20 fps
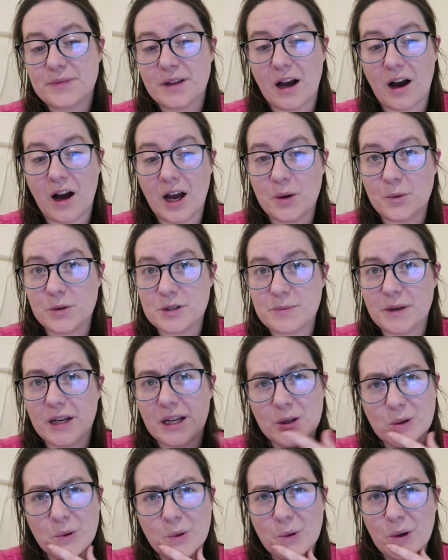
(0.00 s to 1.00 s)
I would be
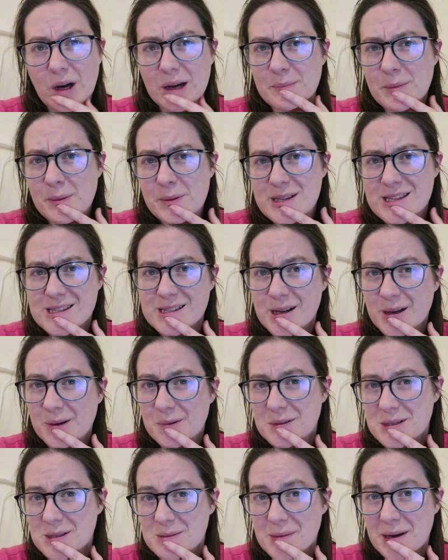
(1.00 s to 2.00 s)
like, "Oh, I'm a bit stuck,
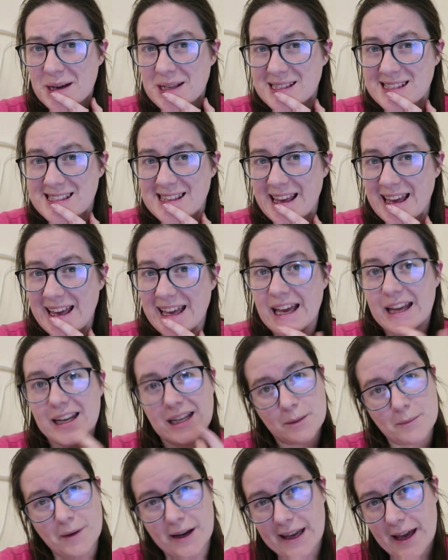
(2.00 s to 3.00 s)
what does mine say?" And he
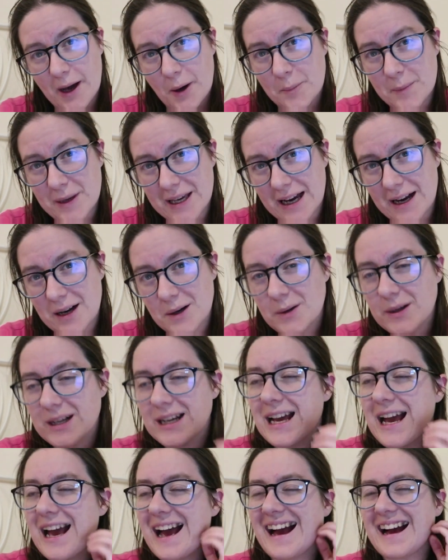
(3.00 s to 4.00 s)
might help me out.
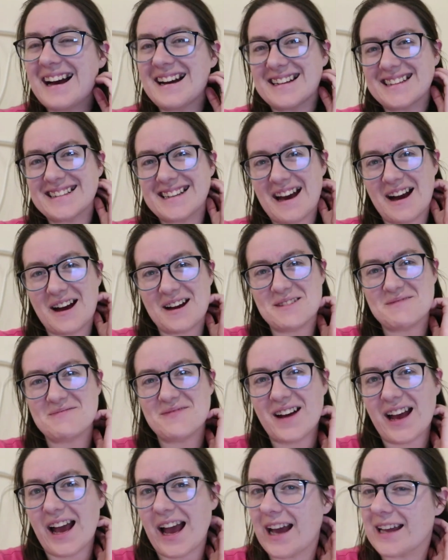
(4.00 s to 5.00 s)
And
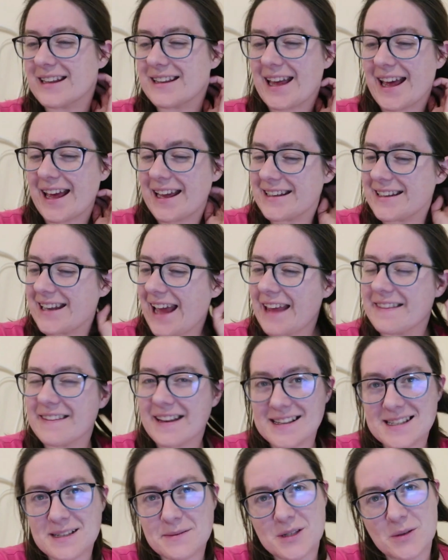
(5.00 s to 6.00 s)
that
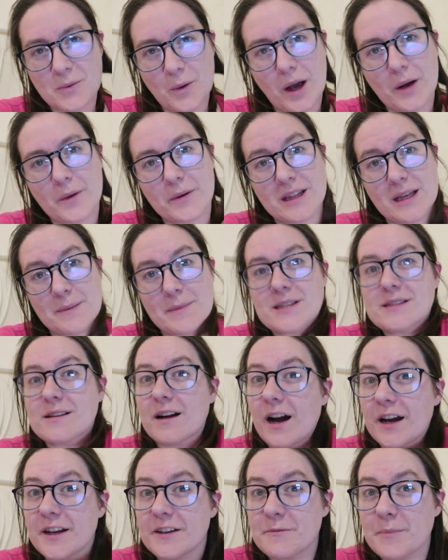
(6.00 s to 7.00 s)
seemed to work with him. He's the
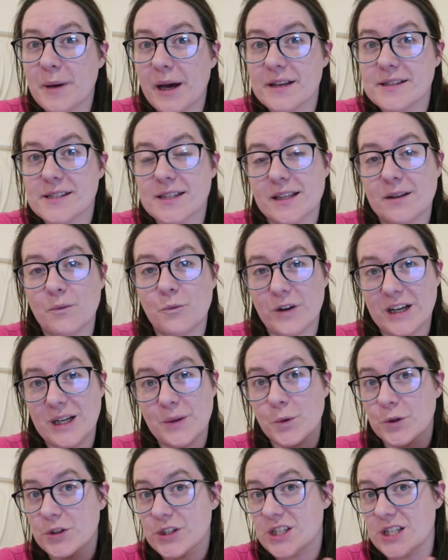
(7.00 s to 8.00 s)
kind of person that really
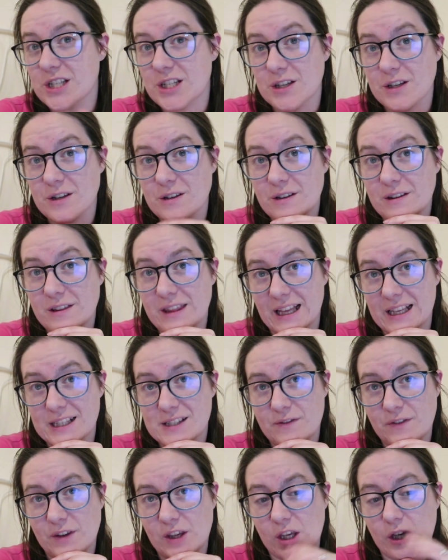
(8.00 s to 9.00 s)
wants to do things
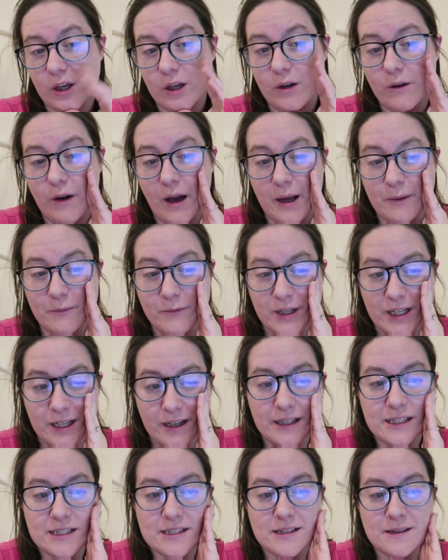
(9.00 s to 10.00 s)
for you, really
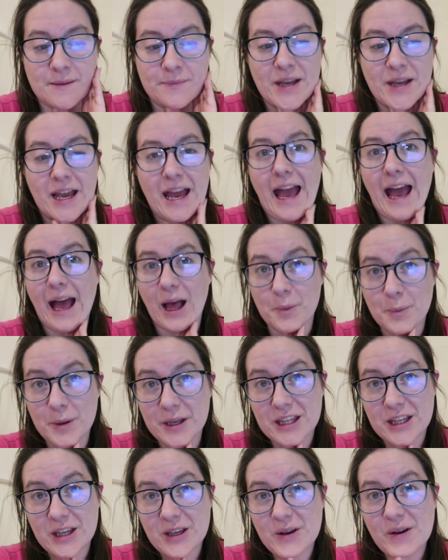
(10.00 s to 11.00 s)
likes
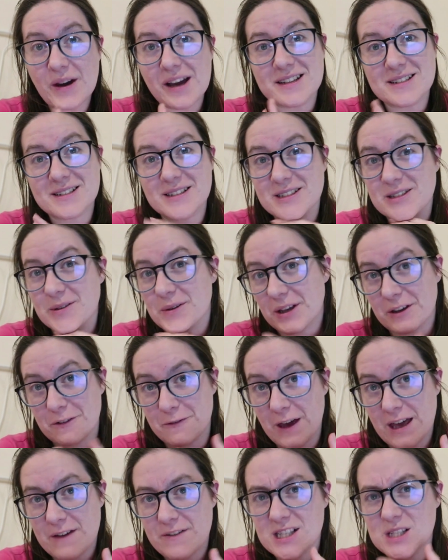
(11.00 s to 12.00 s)
helping you and doing a
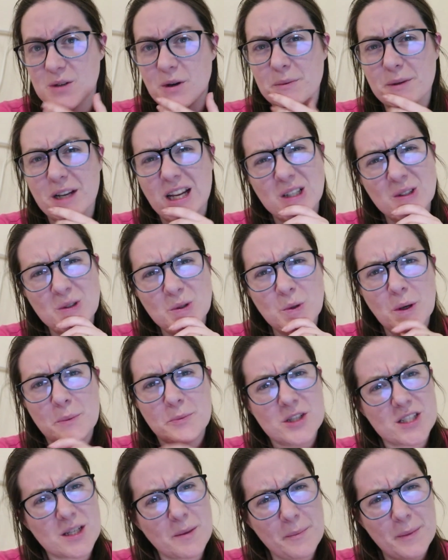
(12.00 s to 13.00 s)
favour. So I'd be like, "Oh, I'm
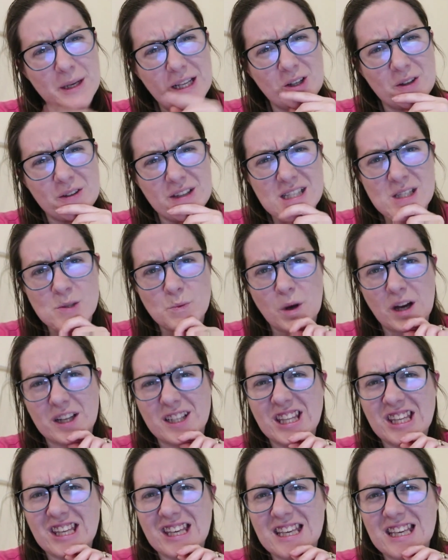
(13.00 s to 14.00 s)
stumbling on this word,
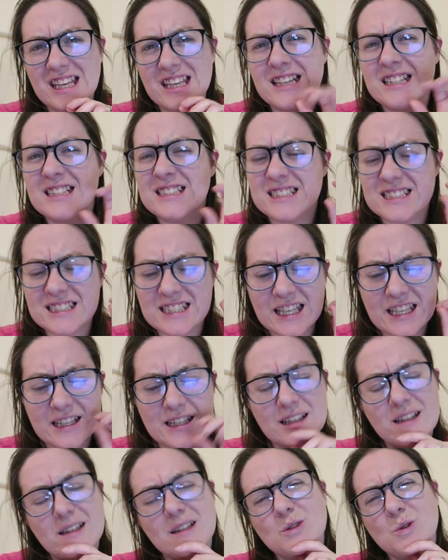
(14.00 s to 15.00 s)

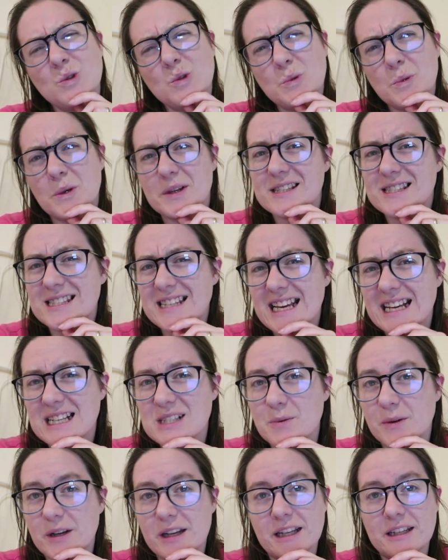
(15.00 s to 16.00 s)
oh, what's the next
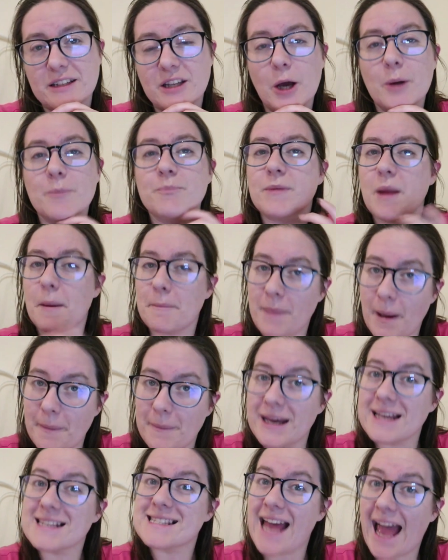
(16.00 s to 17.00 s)
one?" And he'd go,
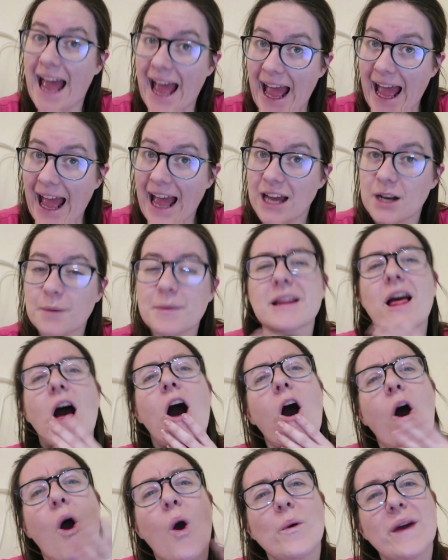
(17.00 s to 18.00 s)
"Mama, it's ah." And I'd be like,
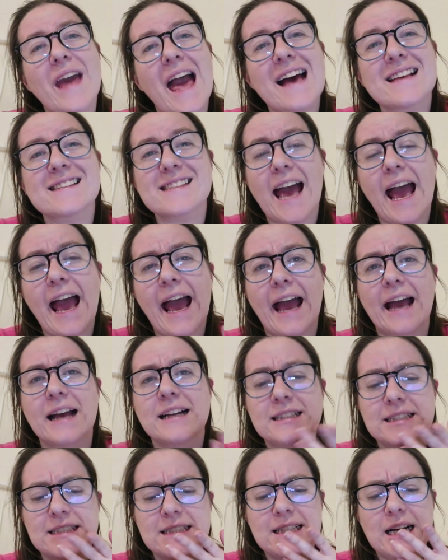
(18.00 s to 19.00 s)
"Oh yes, ah.
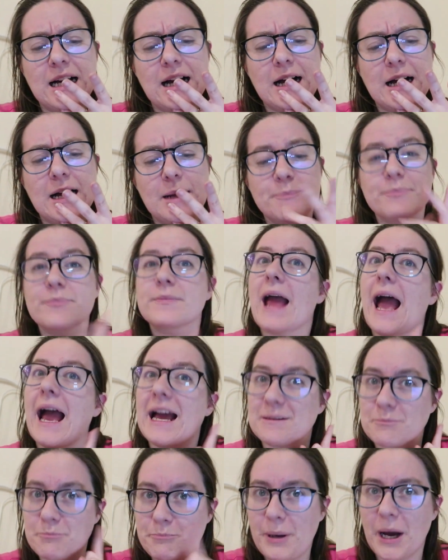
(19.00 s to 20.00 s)

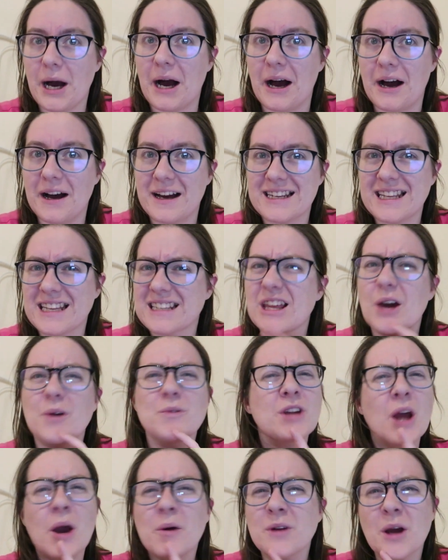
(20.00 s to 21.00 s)
And puh." And he'd go,
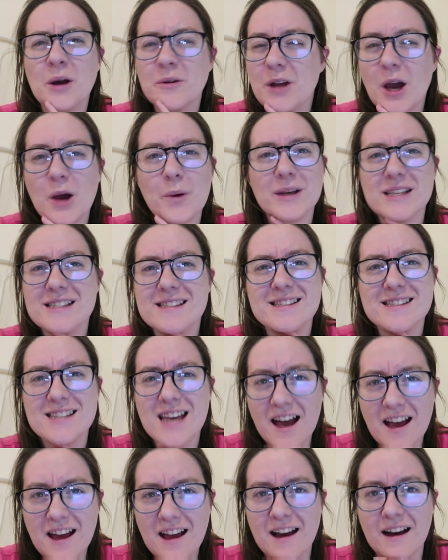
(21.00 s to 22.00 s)
no, it's
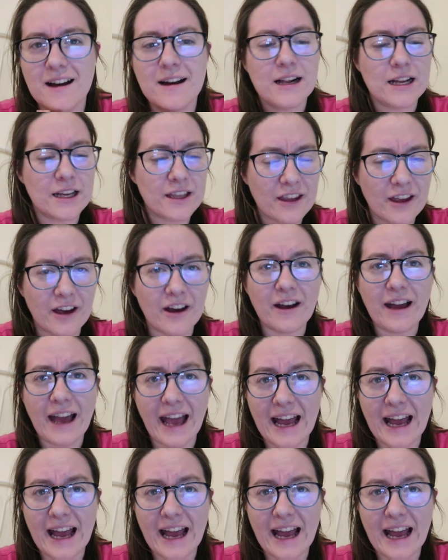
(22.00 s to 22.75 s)
tur, cat.